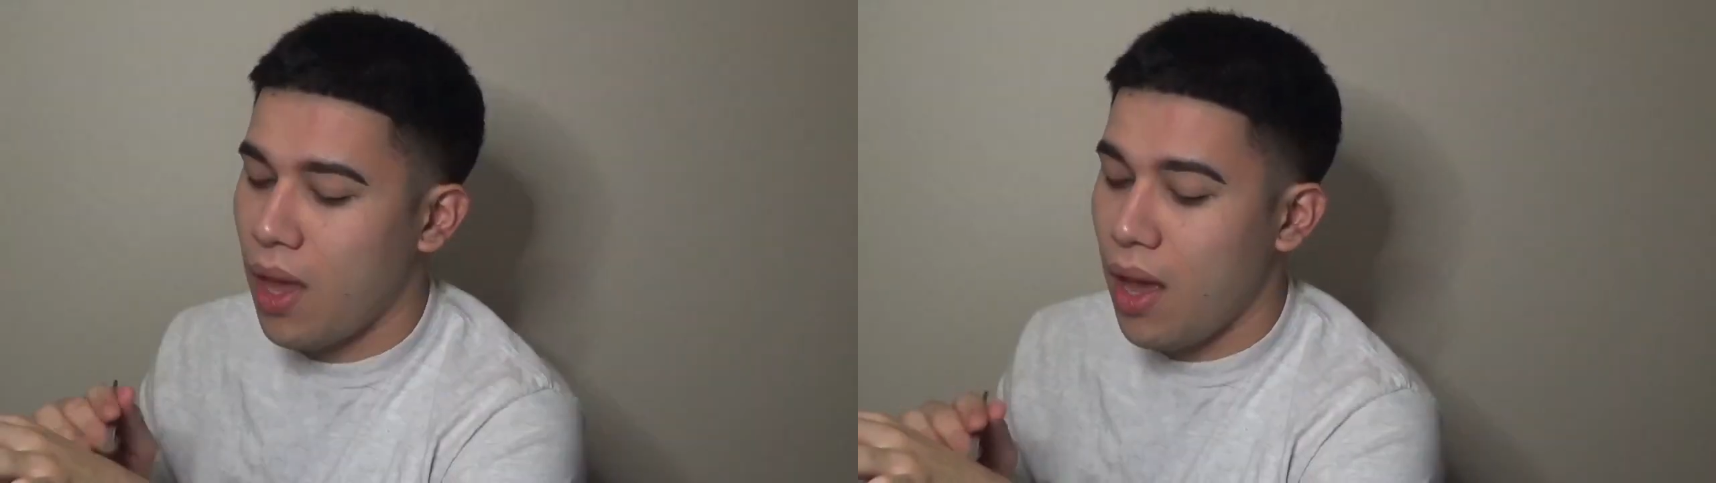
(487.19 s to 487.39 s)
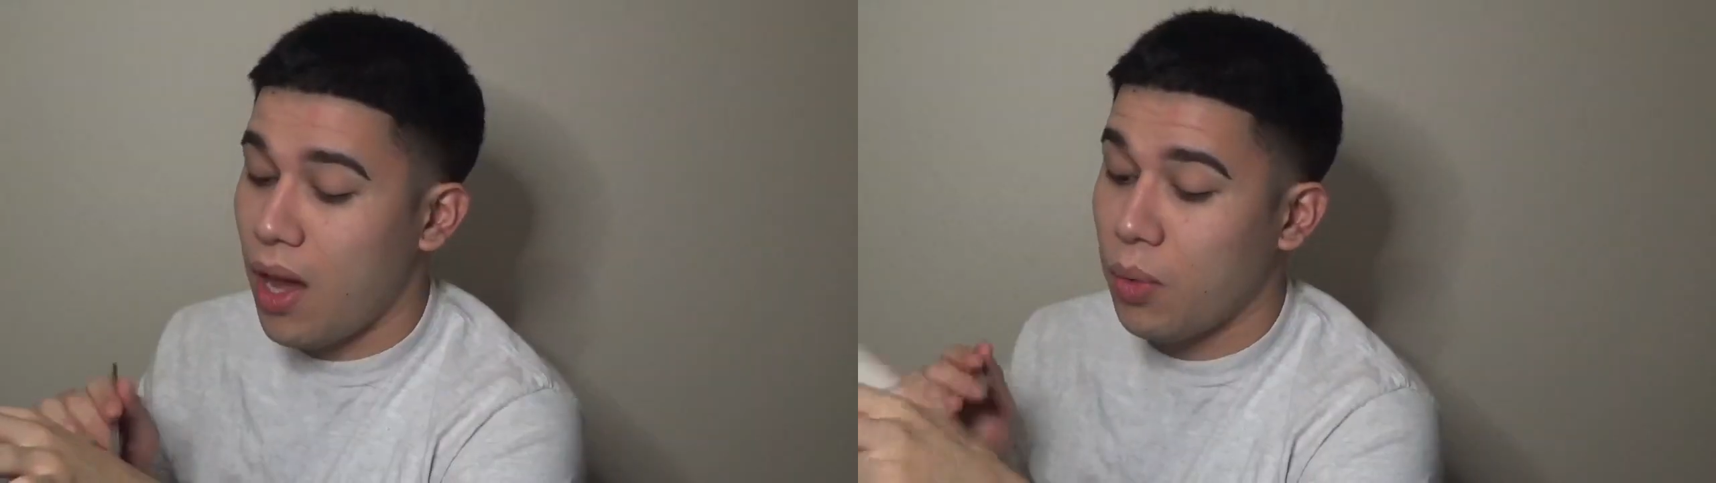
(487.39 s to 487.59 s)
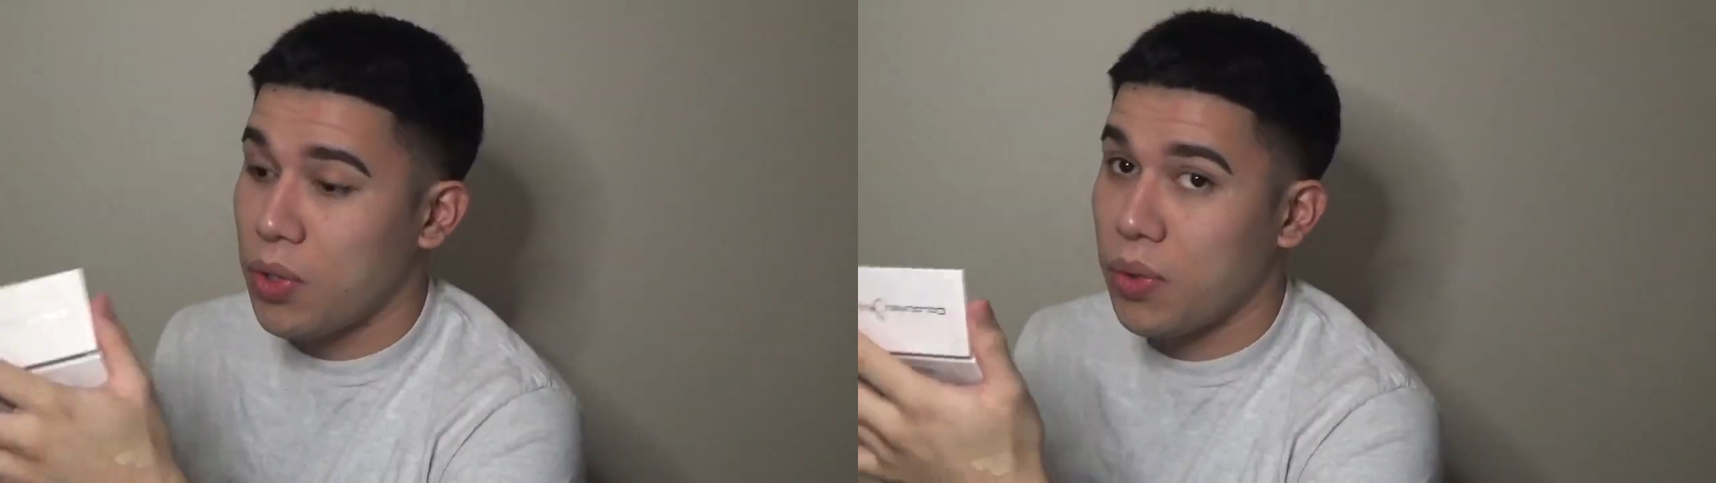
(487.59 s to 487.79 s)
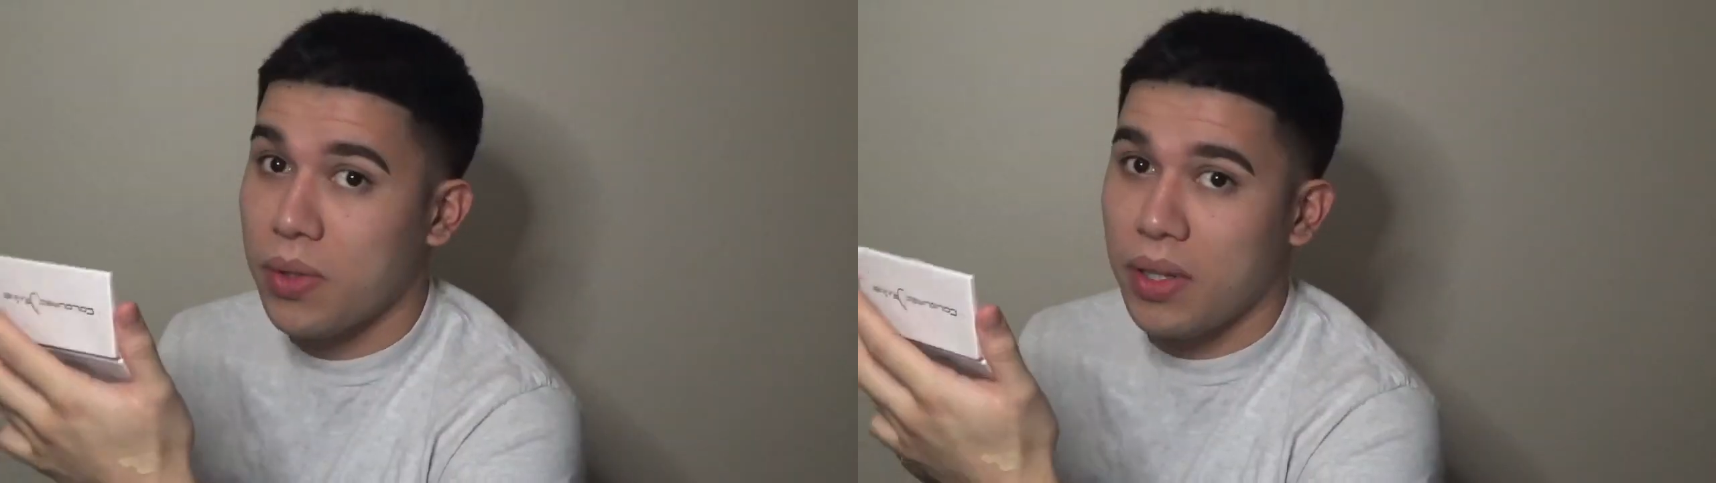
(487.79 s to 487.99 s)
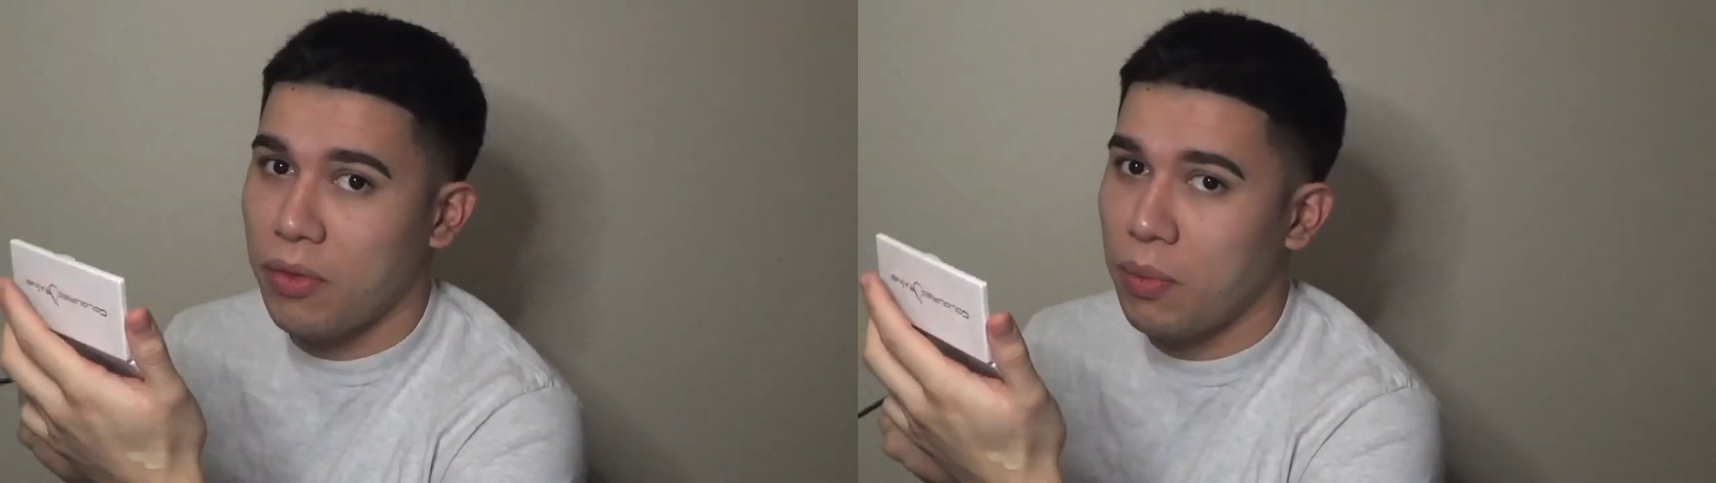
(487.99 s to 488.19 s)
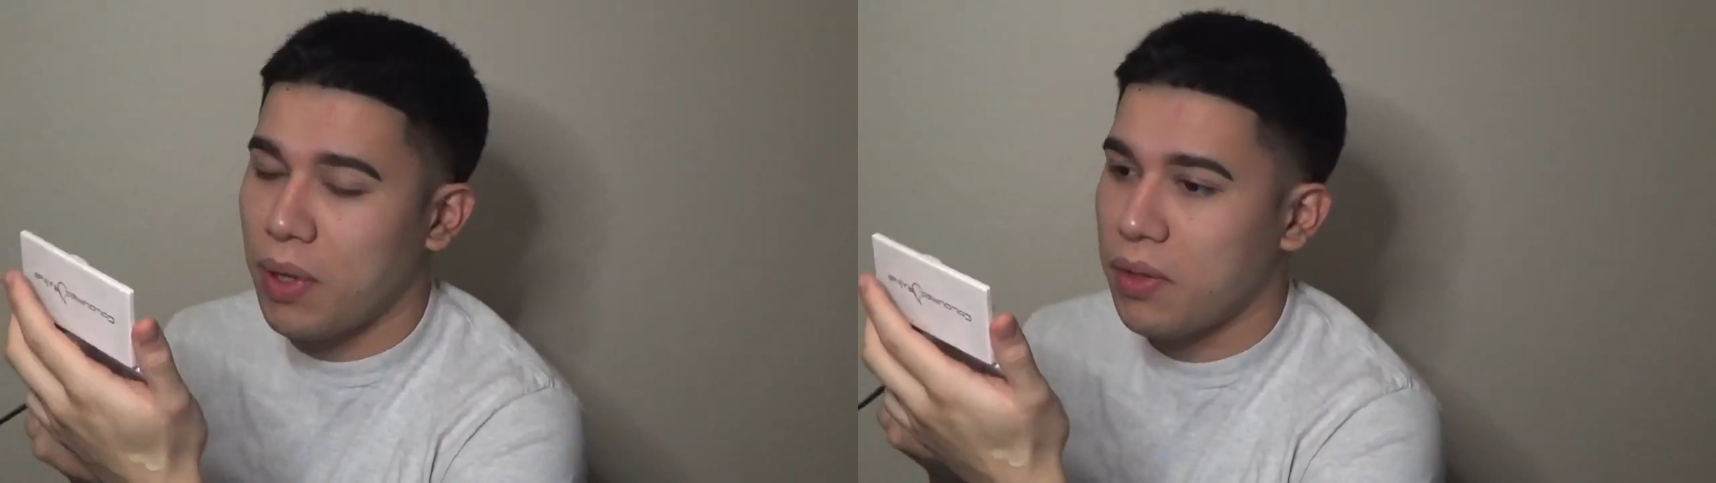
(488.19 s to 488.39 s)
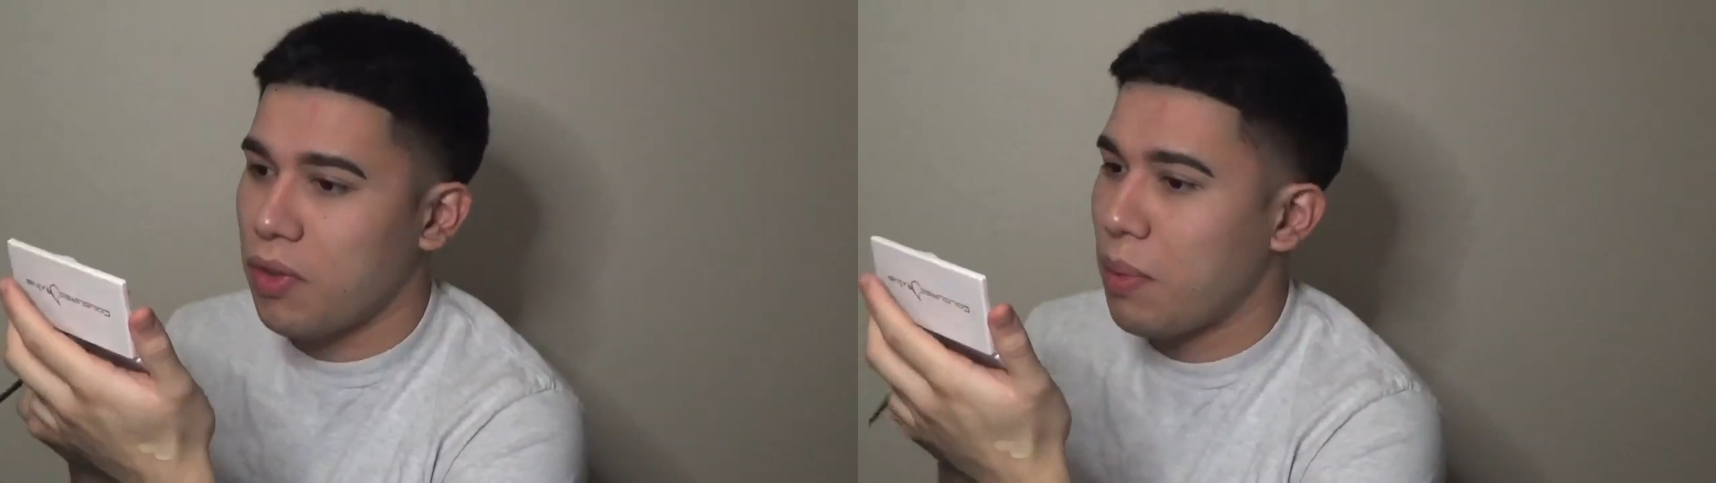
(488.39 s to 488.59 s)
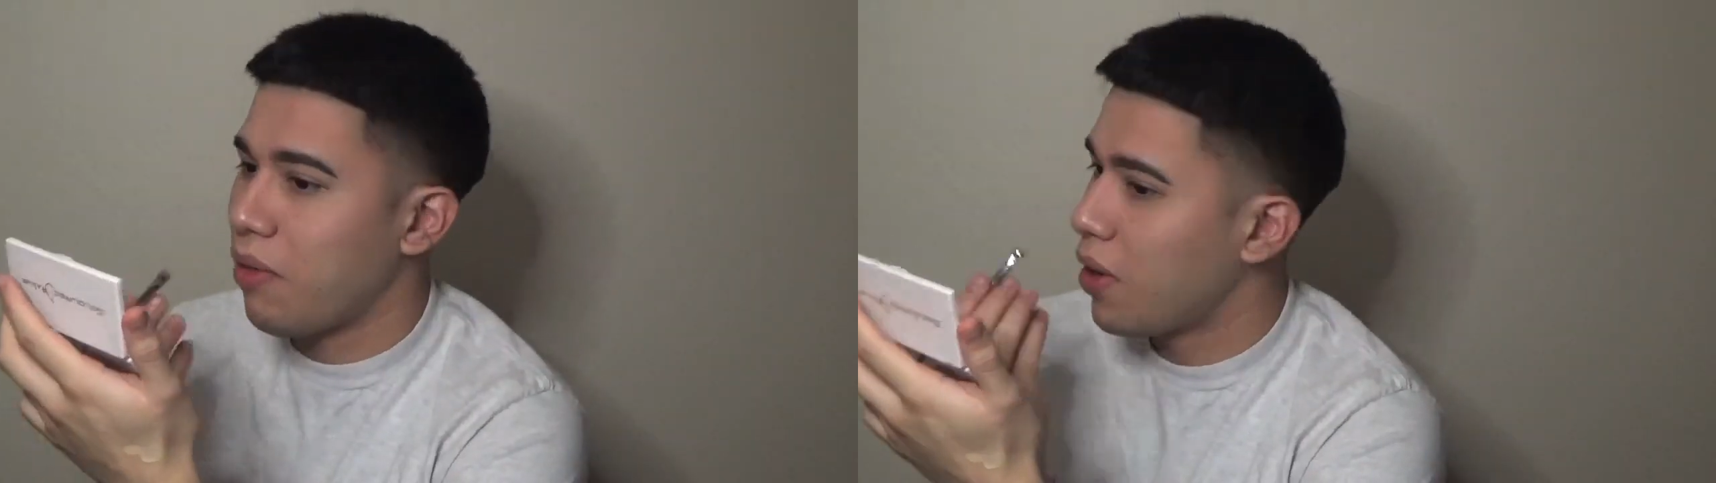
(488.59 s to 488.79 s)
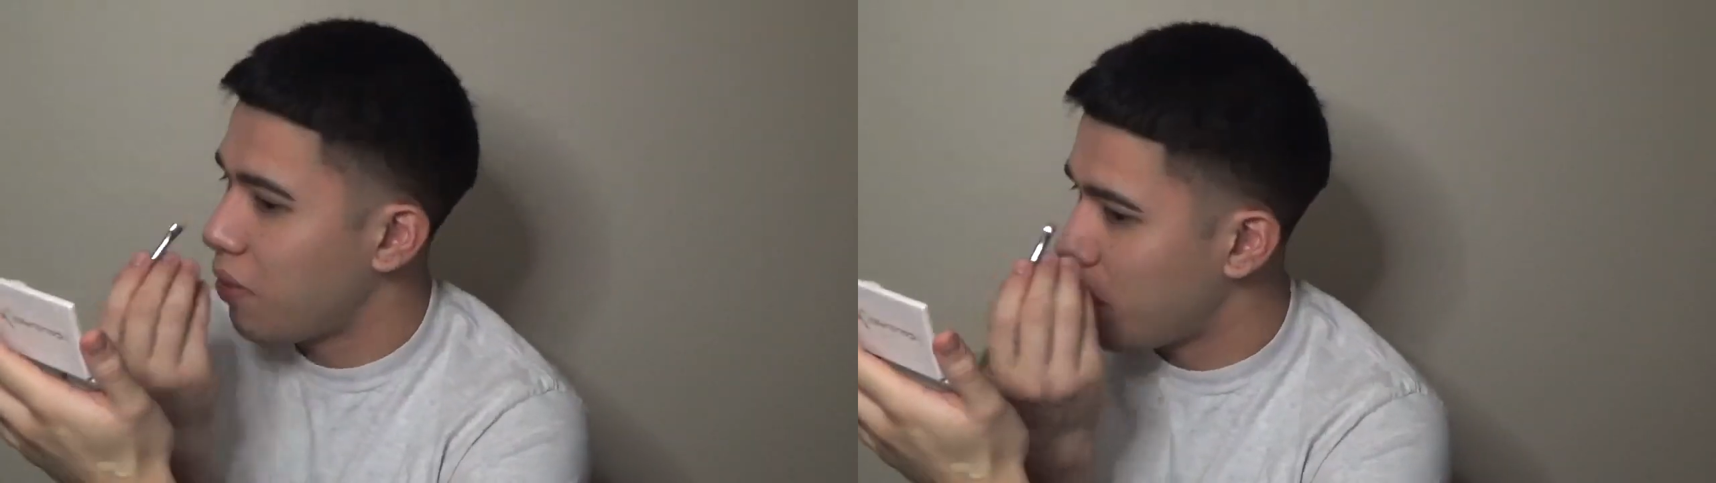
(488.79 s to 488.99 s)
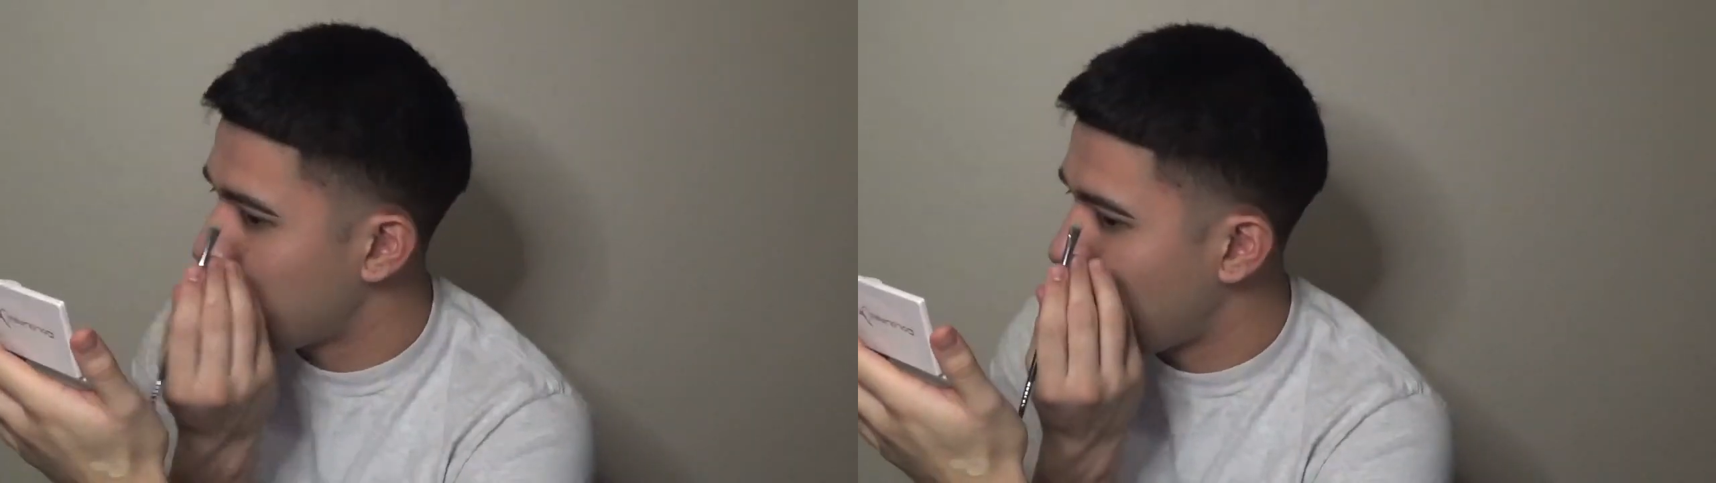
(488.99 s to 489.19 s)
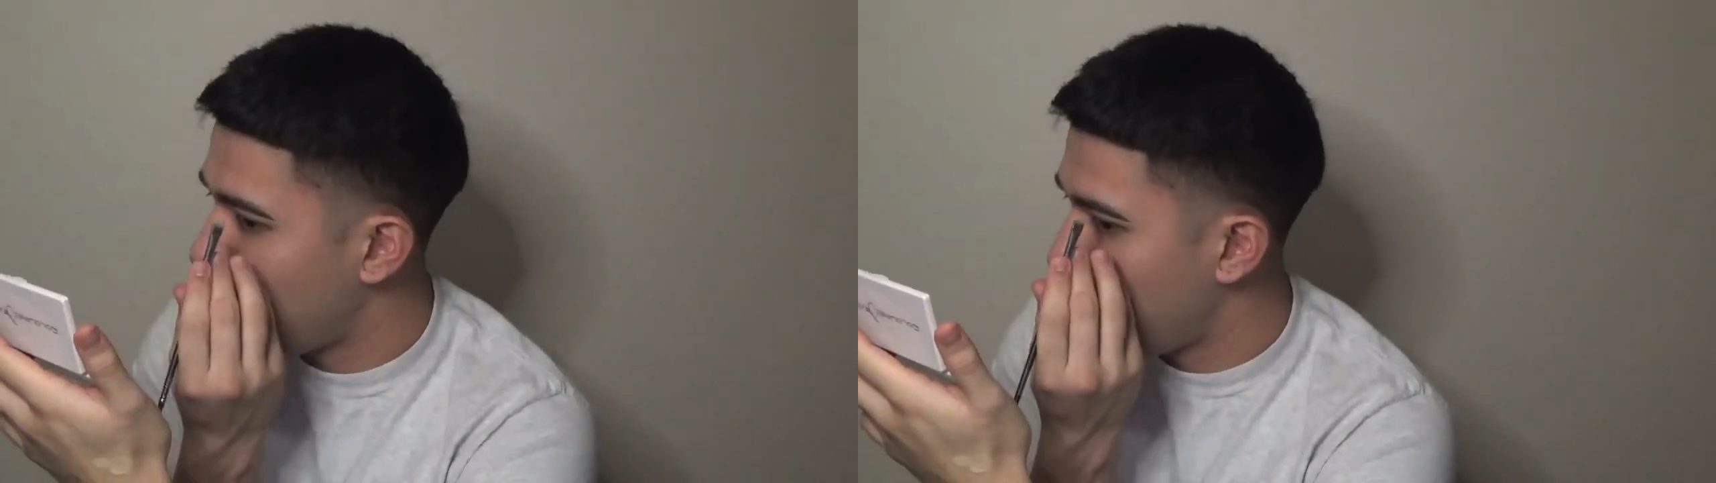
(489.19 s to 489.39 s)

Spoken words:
I went to a seafood place for my very first time.